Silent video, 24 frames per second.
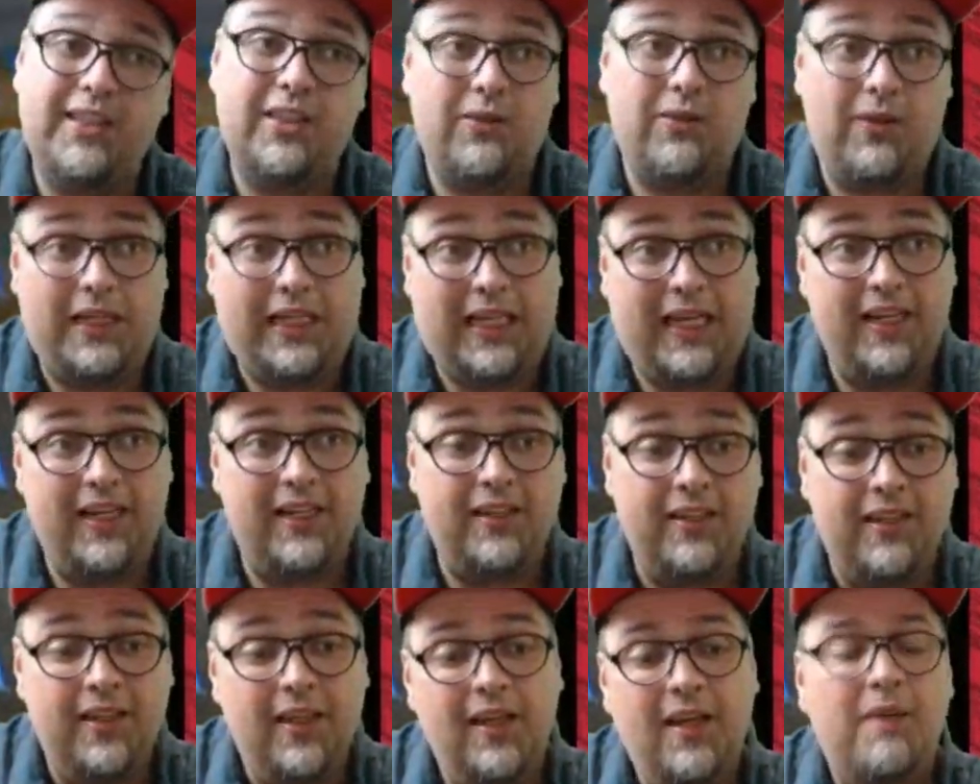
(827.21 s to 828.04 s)
So I
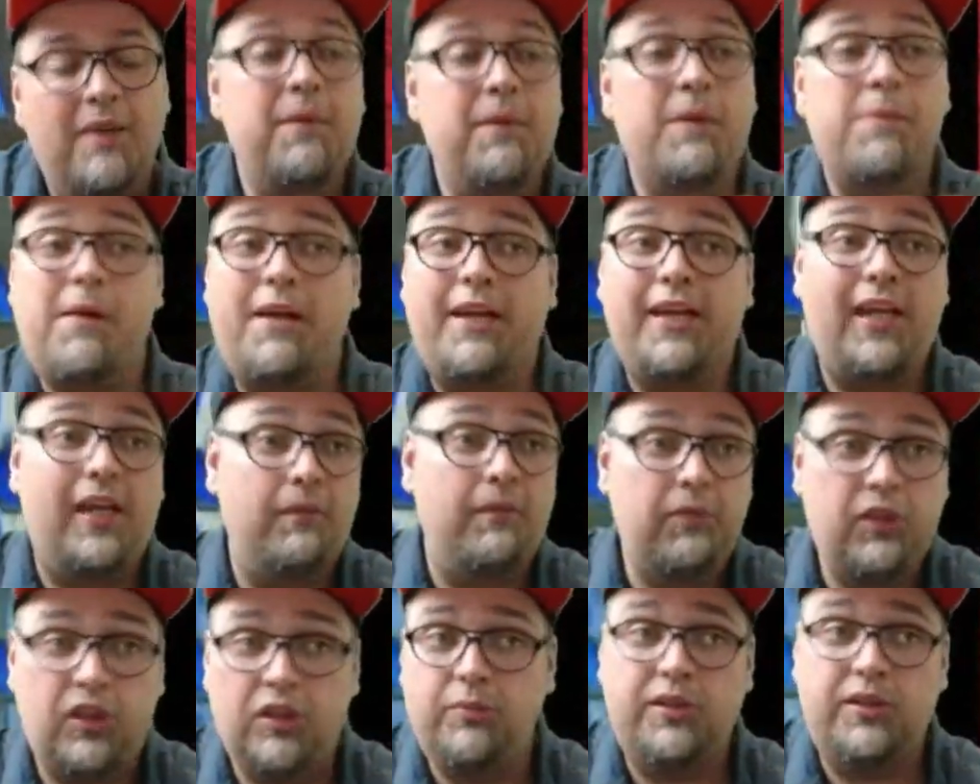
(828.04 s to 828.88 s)
kinda, I mean, my
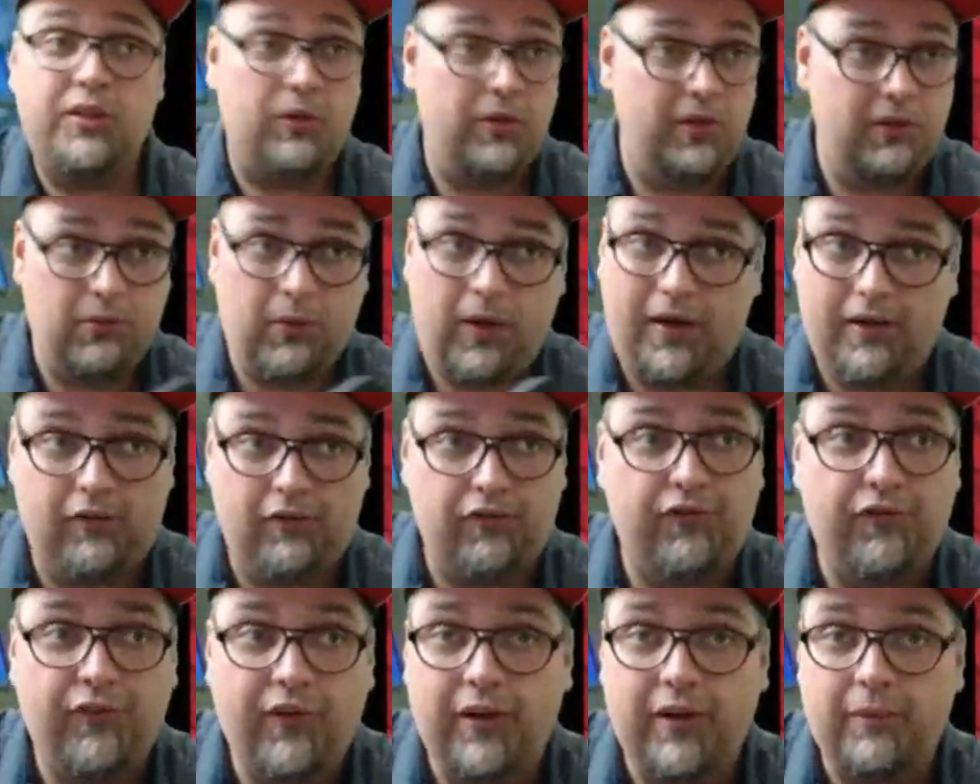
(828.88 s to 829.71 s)
GameCube's only right in
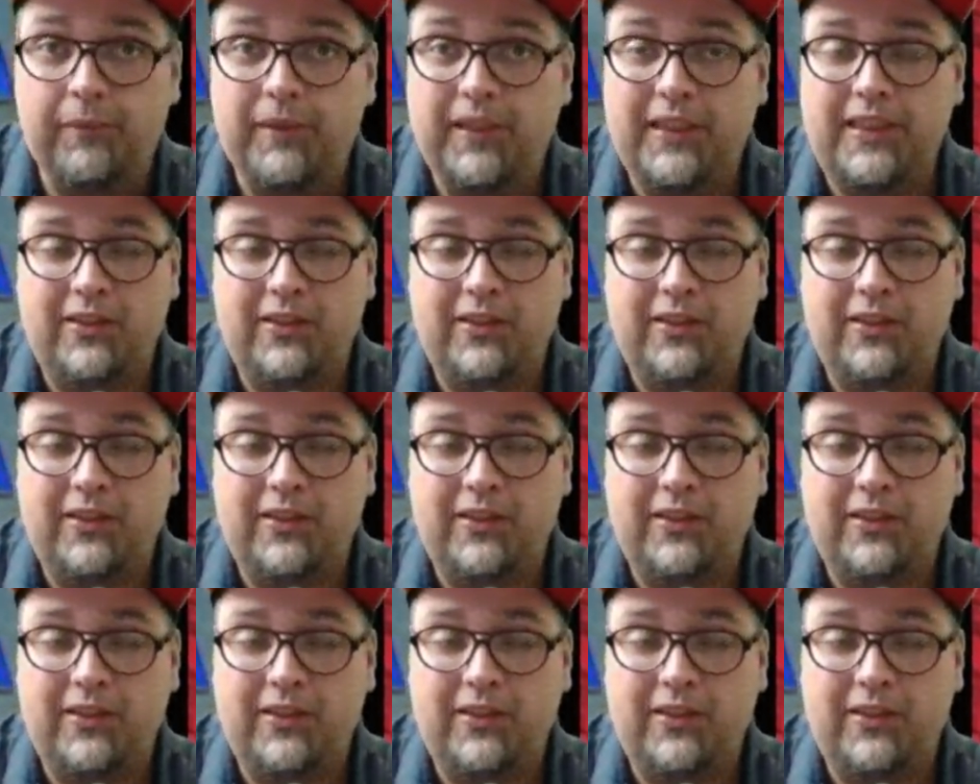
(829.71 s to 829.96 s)
front of me,